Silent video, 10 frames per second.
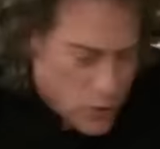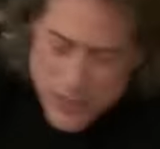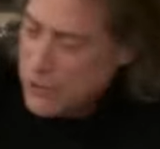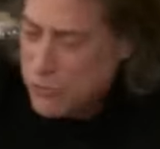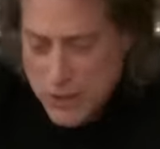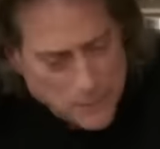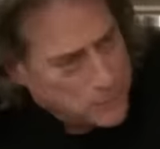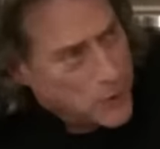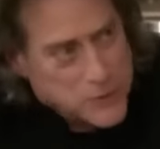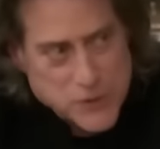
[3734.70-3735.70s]
Boy, that really
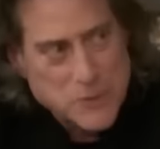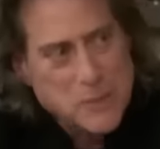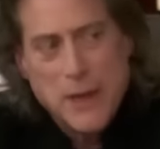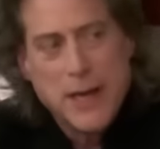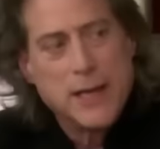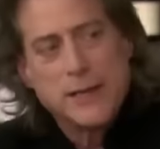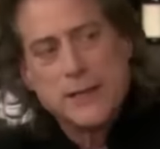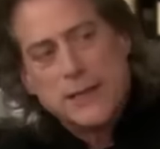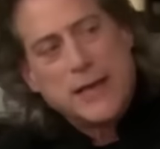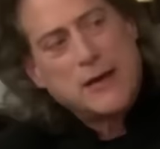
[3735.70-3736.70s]
burns me, man.
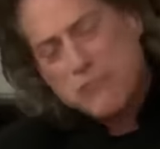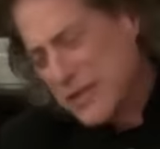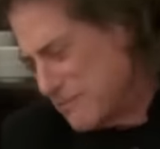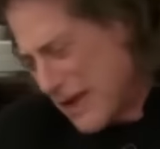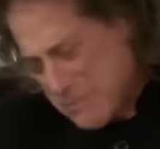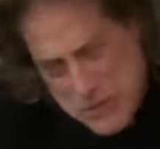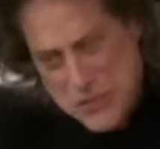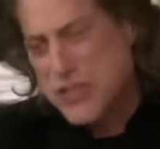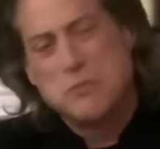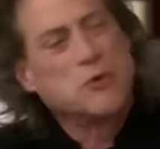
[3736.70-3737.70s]
That
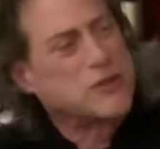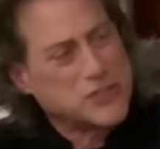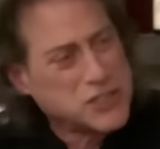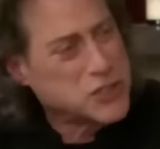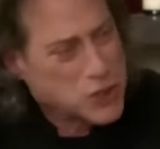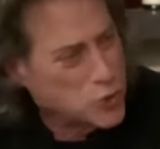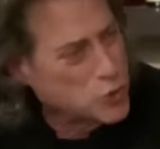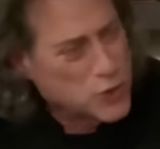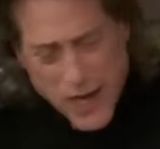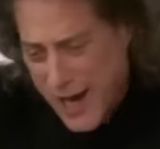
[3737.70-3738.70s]
pisses me off, because he's a
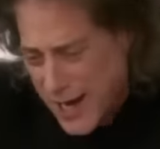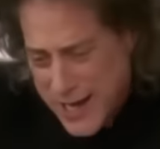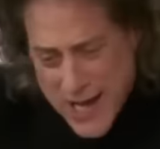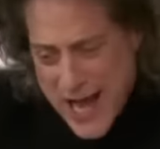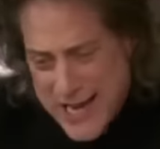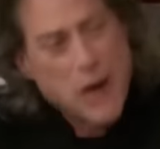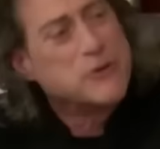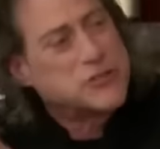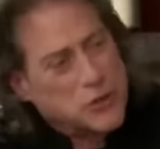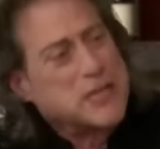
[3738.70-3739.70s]
cool guy, and
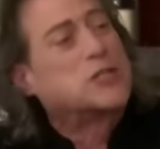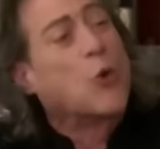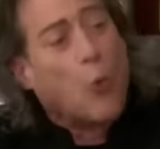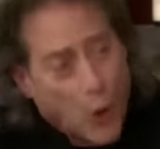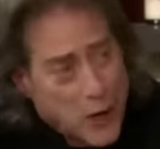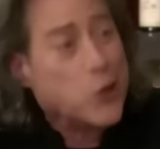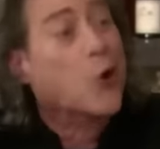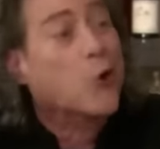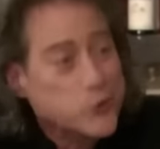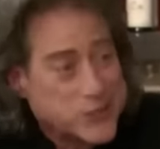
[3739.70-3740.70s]
now he's turning into one of
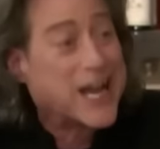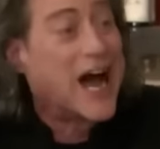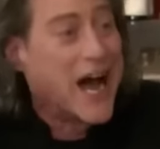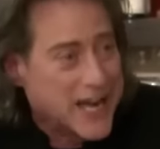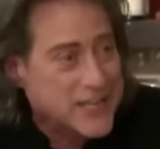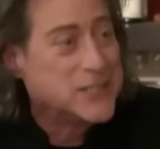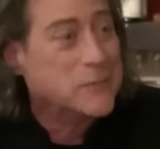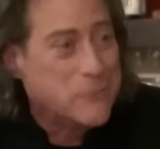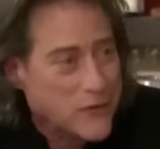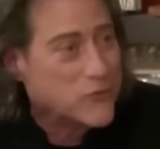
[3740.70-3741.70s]
those guys
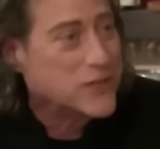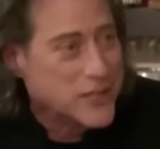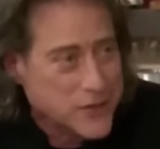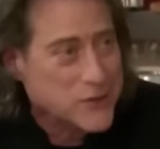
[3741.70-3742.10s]
in Beverly